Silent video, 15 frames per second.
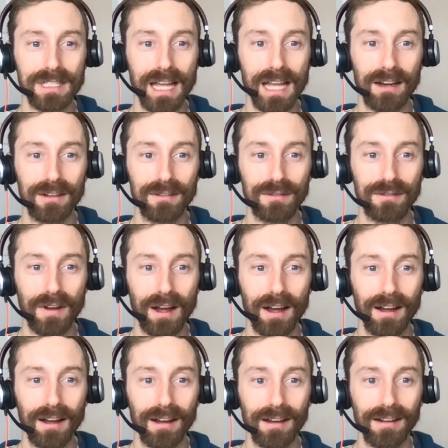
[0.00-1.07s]
out of
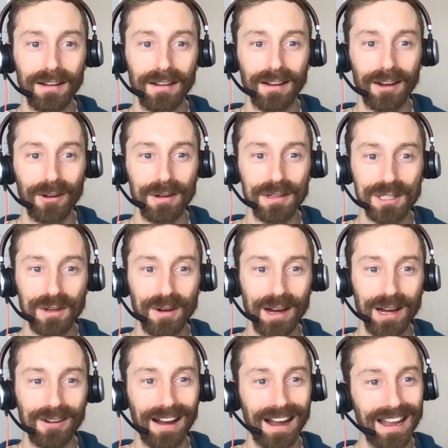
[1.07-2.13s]

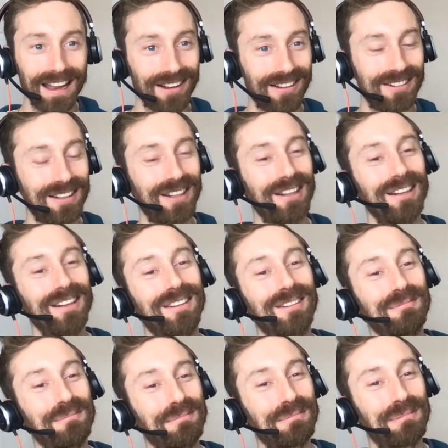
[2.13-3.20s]
Osquery, right?
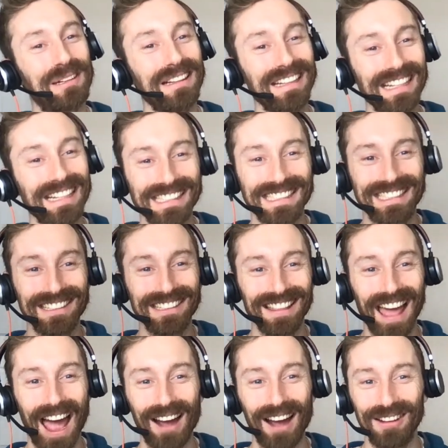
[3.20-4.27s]
Please do
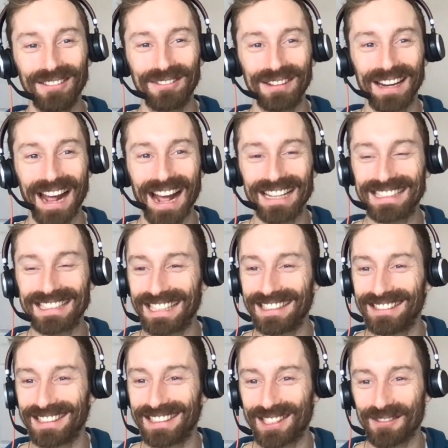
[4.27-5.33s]
that. We've been asking you
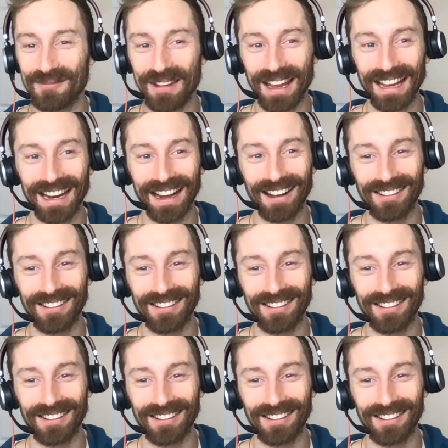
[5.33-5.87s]
to submit a